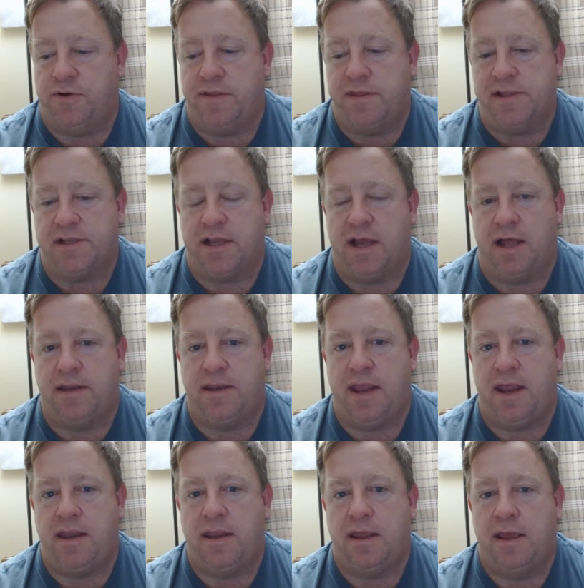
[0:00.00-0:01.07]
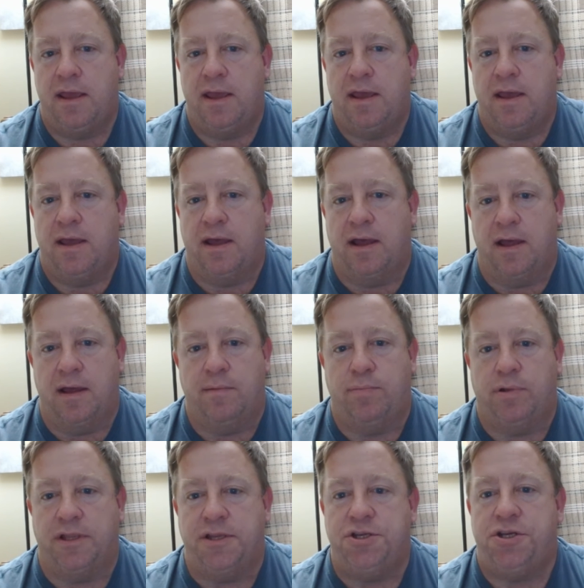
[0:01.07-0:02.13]
this content,
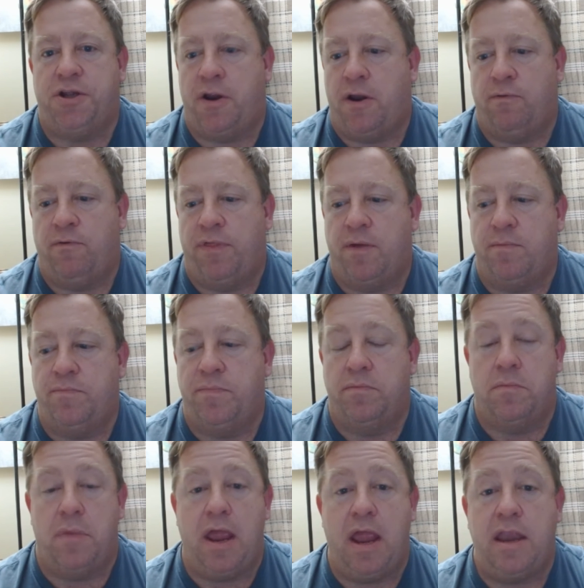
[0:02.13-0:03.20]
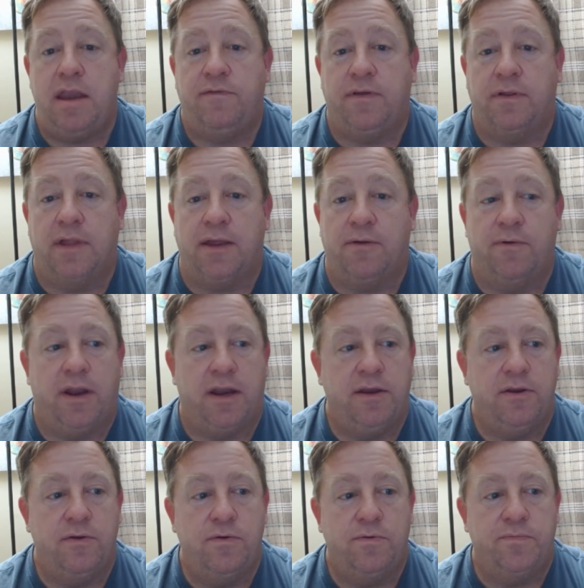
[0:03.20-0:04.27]
please share it with them. And if you like what I
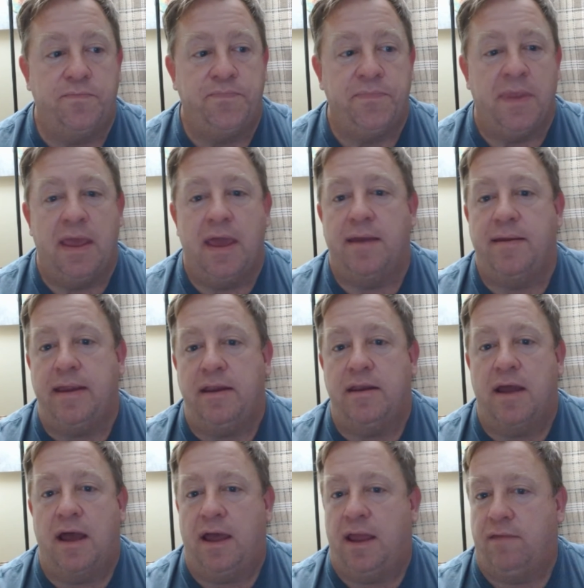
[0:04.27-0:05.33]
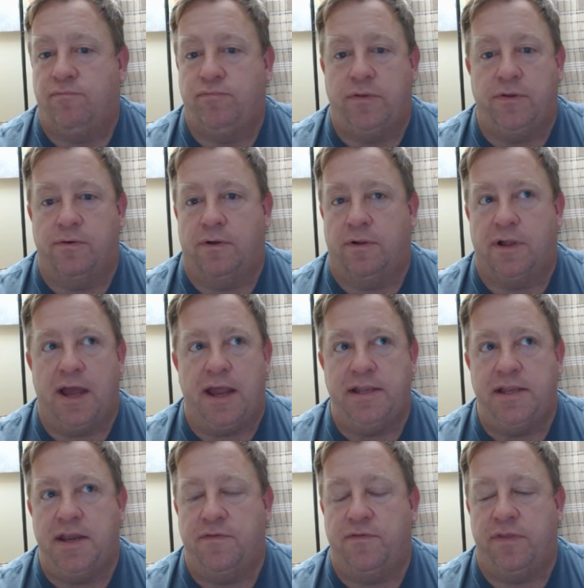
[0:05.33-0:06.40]
do, I mean, I do all kinds
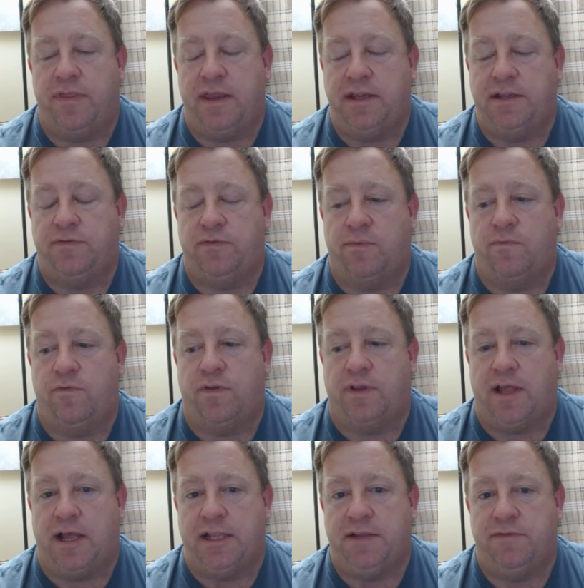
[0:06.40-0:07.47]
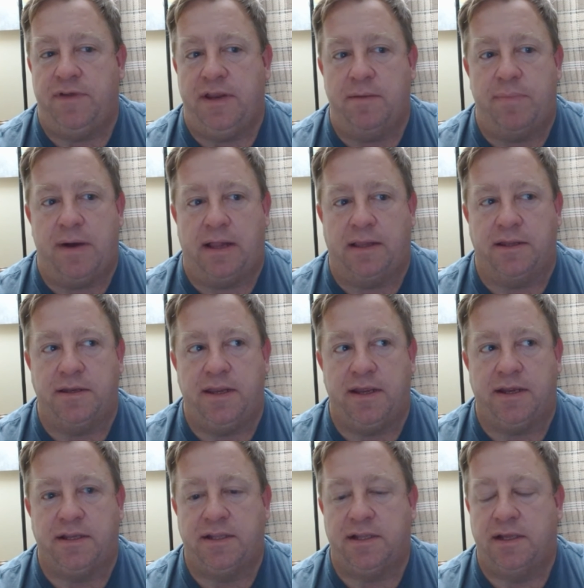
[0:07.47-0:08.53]
of different things from philosophy to
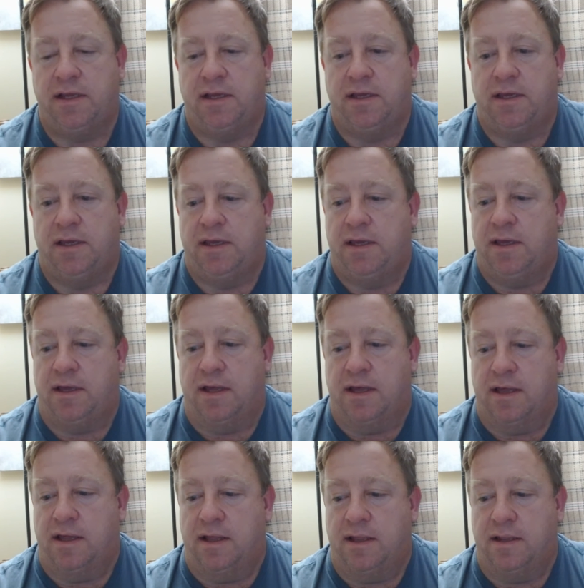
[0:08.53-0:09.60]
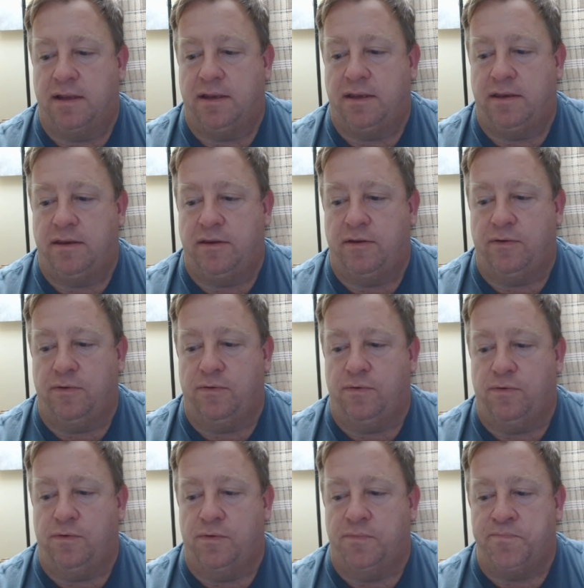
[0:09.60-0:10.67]
politics to,
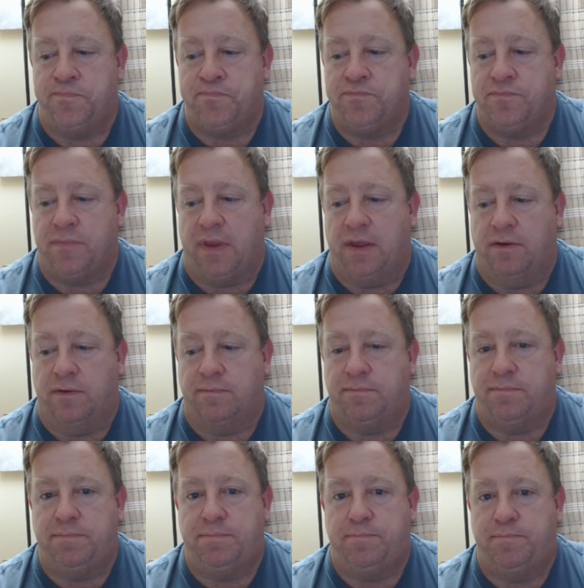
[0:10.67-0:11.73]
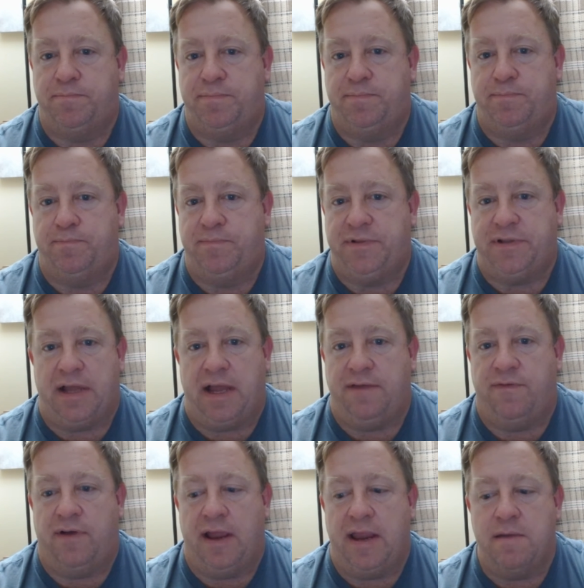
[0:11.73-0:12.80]
you know,
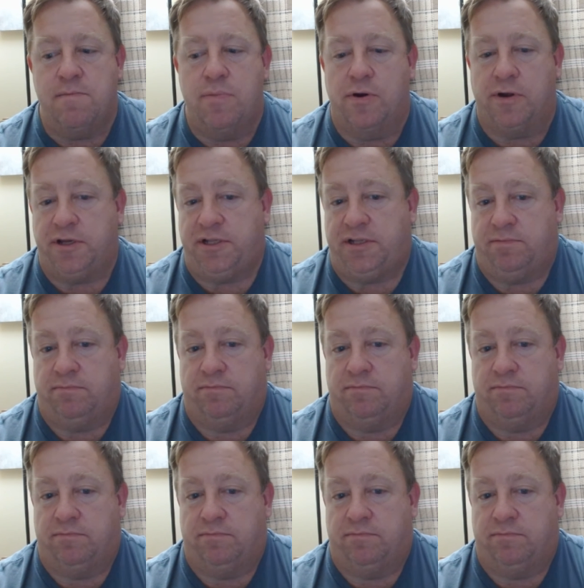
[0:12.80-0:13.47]
sci-fi and books,